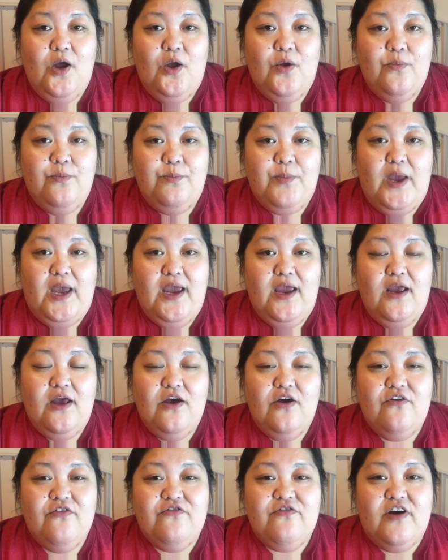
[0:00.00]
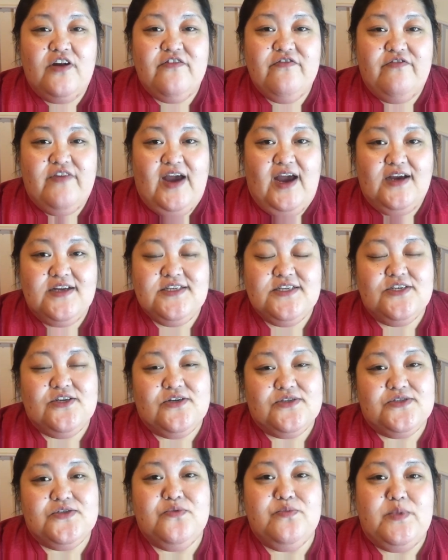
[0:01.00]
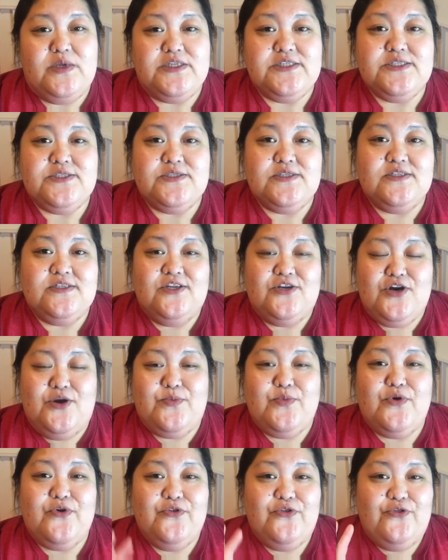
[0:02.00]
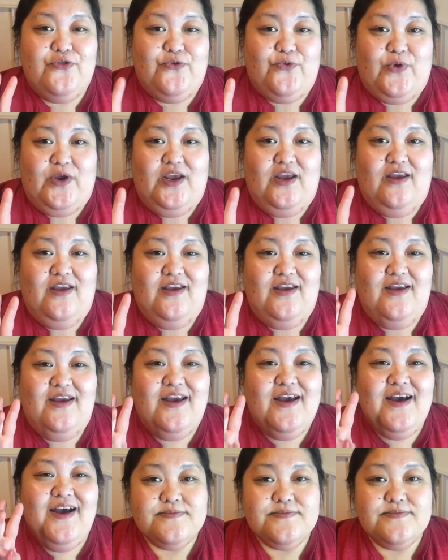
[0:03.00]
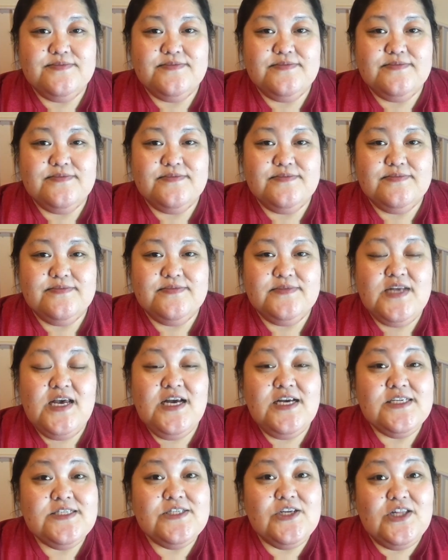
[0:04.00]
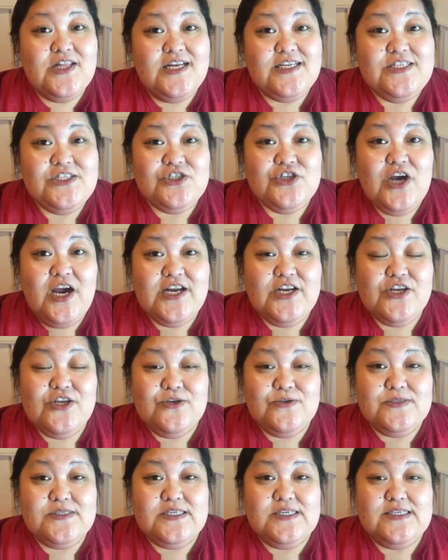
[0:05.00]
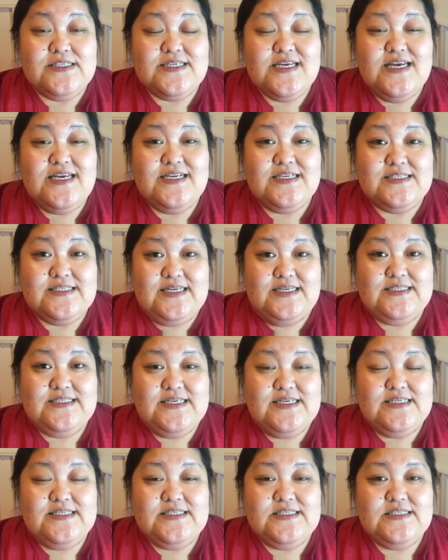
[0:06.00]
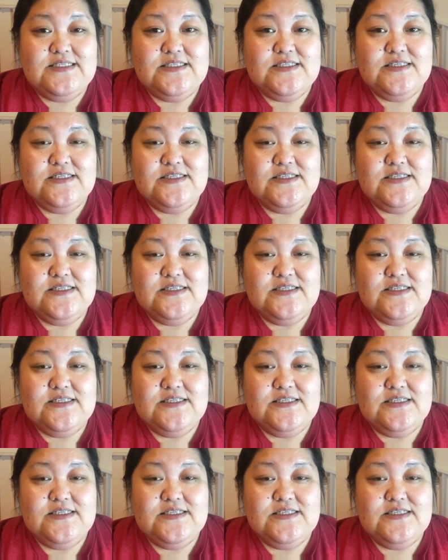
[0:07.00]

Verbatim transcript: Bay, fun fact, it also means the number three. So let's try to use these in a sentence.